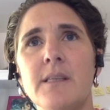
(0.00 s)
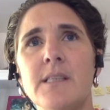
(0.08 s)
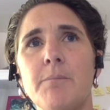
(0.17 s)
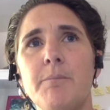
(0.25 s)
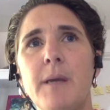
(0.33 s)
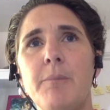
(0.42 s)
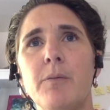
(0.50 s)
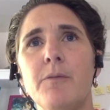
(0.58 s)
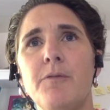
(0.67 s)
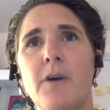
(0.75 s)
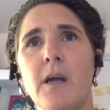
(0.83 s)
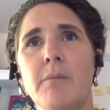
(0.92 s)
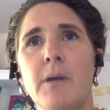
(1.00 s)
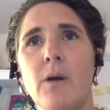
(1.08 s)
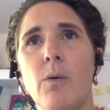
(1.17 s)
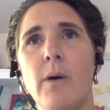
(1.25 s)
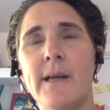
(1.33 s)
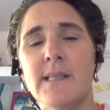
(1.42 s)
I think some people find
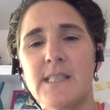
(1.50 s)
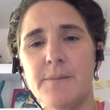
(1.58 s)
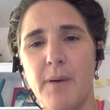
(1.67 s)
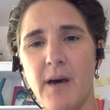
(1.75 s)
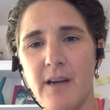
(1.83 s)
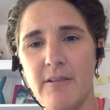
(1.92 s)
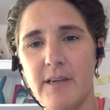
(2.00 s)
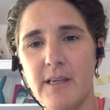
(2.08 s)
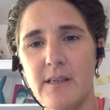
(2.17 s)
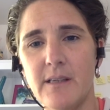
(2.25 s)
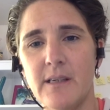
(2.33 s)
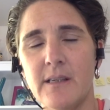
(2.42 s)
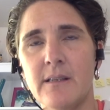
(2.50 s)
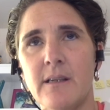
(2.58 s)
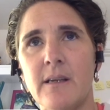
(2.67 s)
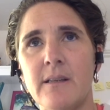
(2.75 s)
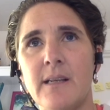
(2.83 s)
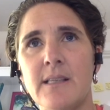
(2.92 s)
me quite inspiring,
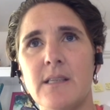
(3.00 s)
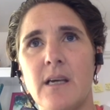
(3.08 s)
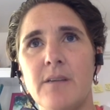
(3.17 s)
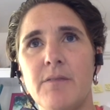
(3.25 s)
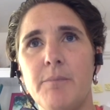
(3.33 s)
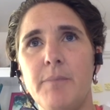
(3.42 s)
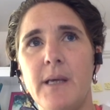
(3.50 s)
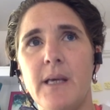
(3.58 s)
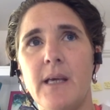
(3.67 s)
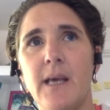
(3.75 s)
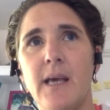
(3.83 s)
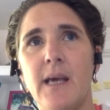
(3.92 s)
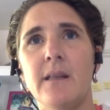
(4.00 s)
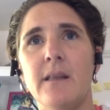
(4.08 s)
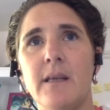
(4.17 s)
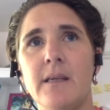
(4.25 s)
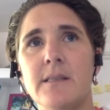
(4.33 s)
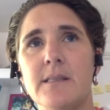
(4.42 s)
and and that's kind of a
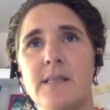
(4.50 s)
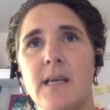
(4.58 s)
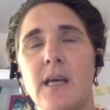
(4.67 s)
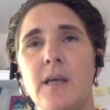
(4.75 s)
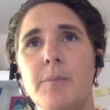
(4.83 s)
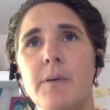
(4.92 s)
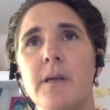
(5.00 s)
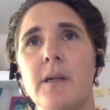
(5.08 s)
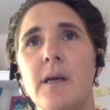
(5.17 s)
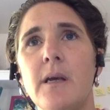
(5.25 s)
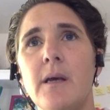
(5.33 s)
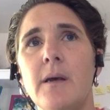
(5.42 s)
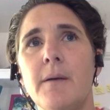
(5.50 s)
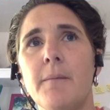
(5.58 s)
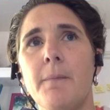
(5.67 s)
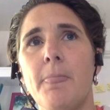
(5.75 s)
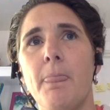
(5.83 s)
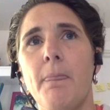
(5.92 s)
big-headed thing to say, but
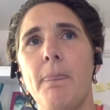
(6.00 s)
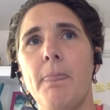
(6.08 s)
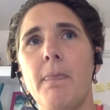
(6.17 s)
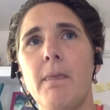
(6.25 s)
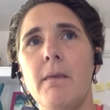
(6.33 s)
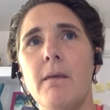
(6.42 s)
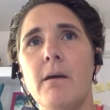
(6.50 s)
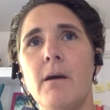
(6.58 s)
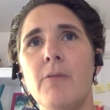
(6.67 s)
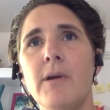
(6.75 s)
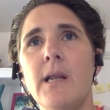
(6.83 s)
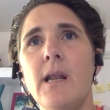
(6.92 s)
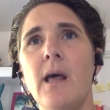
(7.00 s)
I